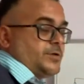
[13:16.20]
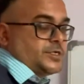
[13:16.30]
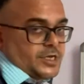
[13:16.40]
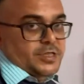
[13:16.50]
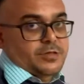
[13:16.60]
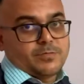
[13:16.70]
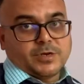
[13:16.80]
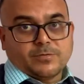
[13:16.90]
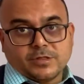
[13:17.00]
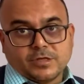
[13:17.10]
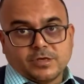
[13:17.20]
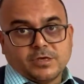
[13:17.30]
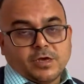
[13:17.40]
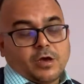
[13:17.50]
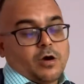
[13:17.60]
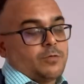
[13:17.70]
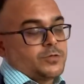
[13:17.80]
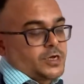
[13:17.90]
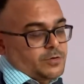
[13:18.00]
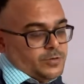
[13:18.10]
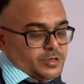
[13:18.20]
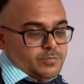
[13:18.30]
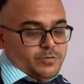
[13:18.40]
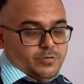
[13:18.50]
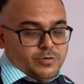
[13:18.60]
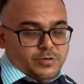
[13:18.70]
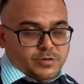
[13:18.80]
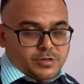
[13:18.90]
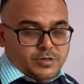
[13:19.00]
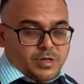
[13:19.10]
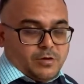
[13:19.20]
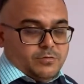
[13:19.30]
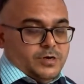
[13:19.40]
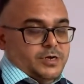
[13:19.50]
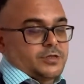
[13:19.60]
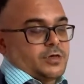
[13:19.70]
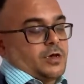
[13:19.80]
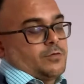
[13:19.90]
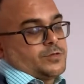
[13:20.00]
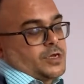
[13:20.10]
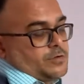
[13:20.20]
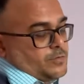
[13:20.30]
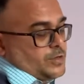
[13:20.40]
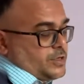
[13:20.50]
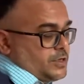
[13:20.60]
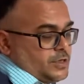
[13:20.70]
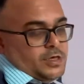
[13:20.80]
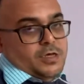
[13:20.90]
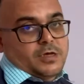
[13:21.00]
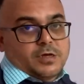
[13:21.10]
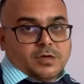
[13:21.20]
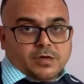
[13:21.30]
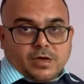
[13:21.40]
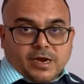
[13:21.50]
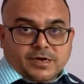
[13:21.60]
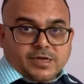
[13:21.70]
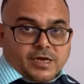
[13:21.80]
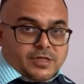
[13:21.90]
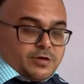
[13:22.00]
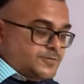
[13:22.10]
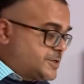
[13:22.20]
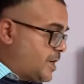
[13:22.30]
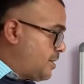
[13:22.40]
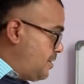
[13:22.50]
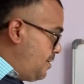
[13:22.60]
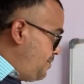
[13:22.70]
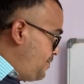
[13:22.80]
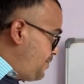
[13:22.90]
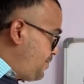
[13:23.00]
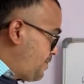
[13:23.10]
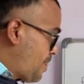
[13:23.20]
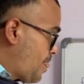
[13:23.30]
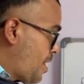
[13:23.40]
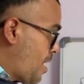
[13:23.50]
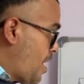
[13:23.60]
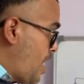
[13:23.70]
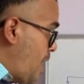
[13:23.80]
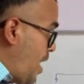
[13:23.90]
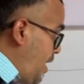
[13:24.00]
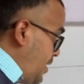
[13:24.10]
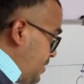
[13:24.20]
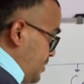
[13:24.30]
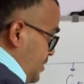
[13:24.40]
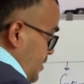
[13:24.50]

distance between the object which is producing the sound and the object which is acting as an obstacle. And